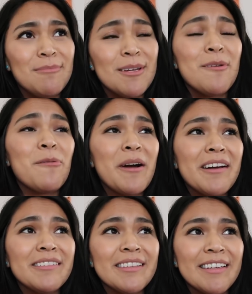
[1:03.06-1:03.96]
been a
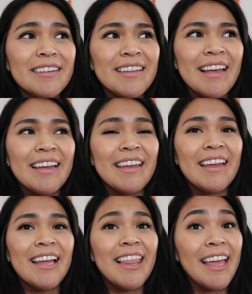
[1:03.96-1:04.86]
wild year like
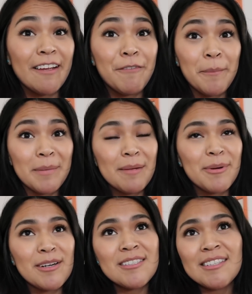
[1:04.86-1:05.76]
like for me
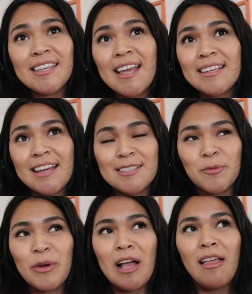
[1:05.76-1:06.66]
personally like as
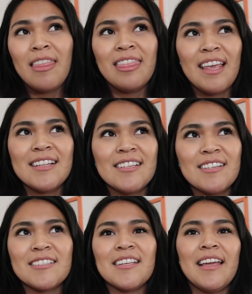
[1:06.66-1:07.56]
well and things that
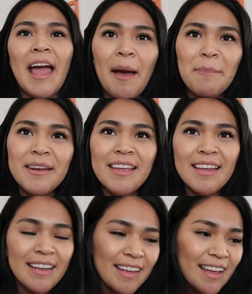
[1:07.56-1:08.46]
are just like
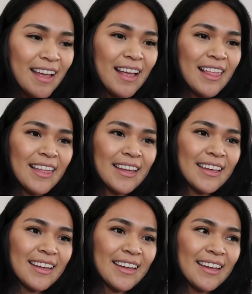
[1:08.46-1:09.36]
happening
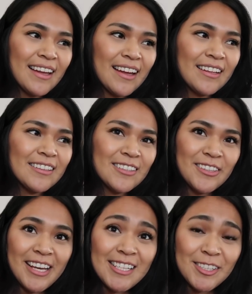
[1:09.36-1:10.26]
like do
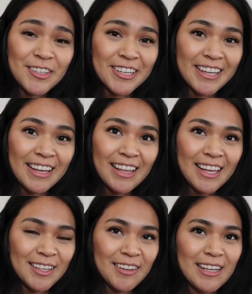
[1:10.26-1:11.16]
you guys agree
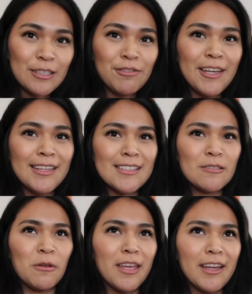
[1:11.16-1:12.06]
like do you guys feel like
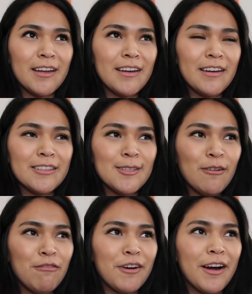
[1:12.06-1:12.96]
this year
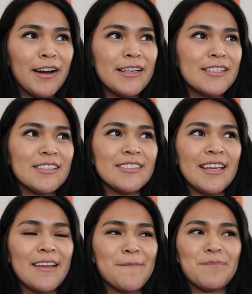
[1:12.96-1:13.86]
so far is just
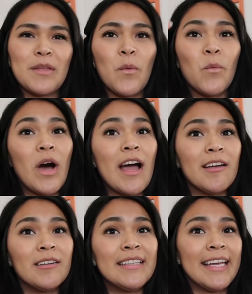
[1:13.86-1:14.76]
like
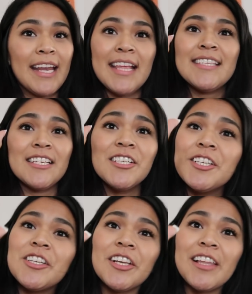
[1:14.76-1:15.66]
wild like it needs to
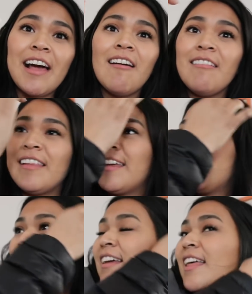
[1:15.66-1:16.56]
chill out
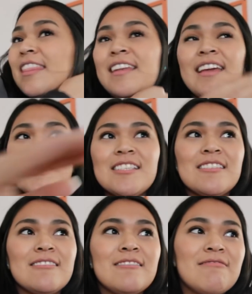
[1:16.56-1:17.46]
like the next